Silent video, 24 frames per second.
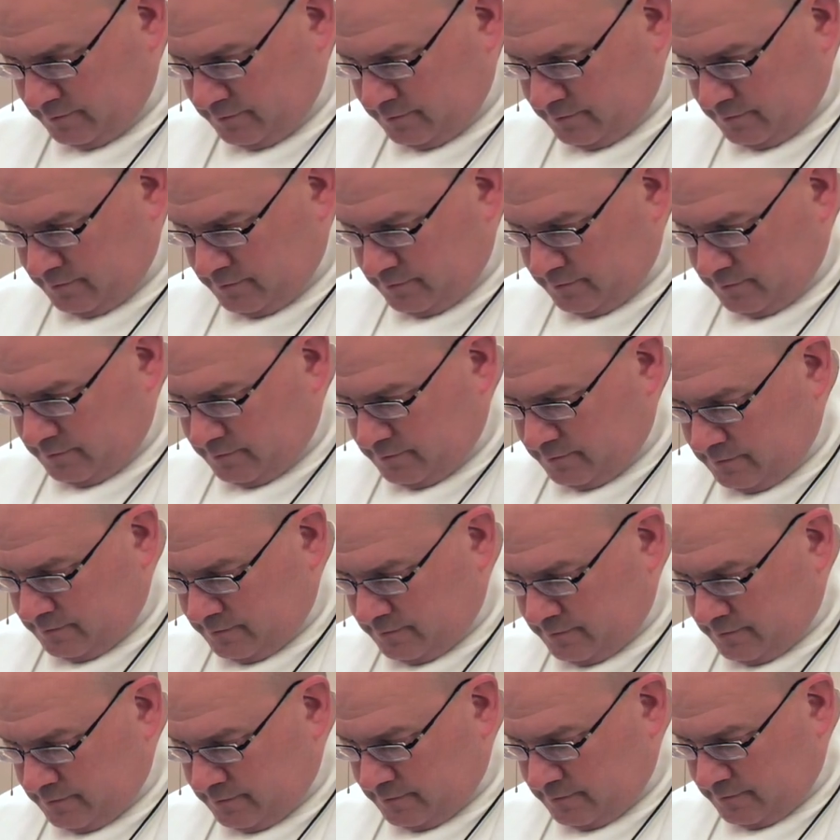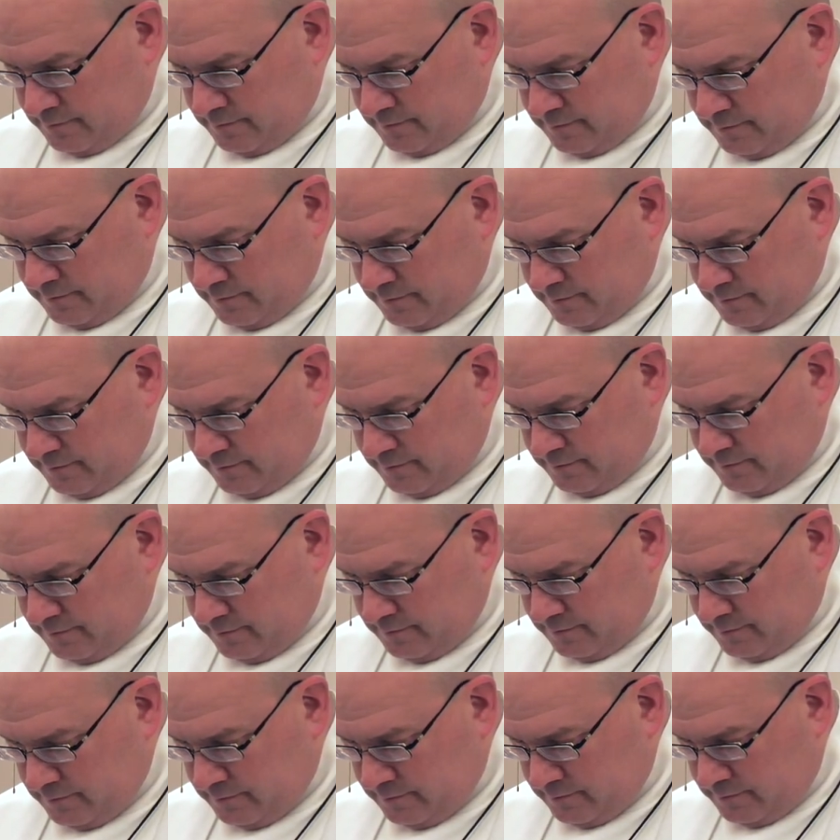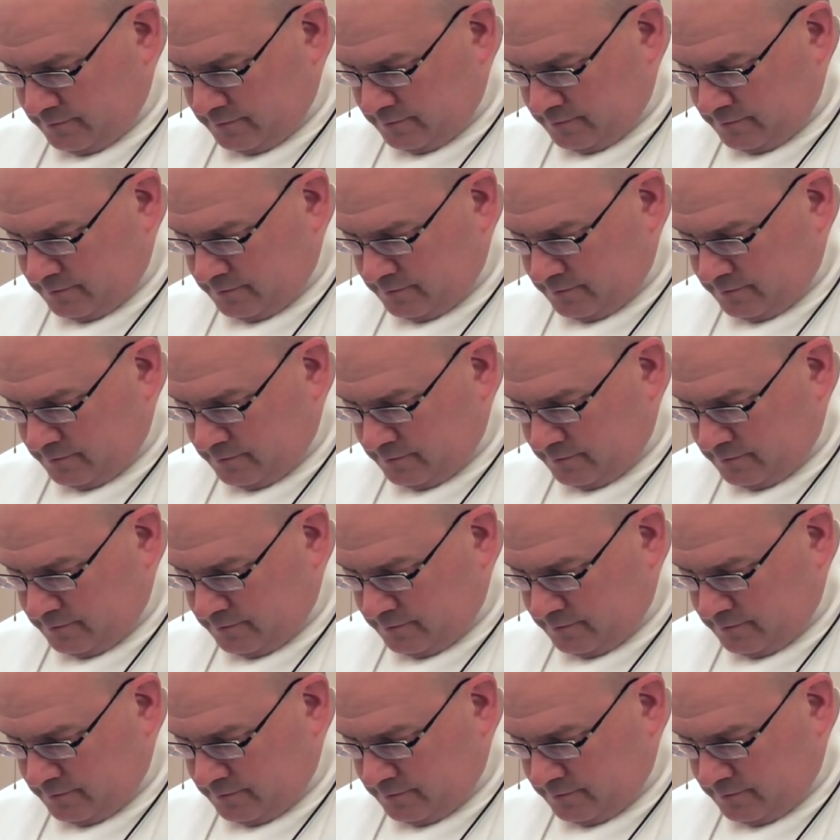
Nobody speaks.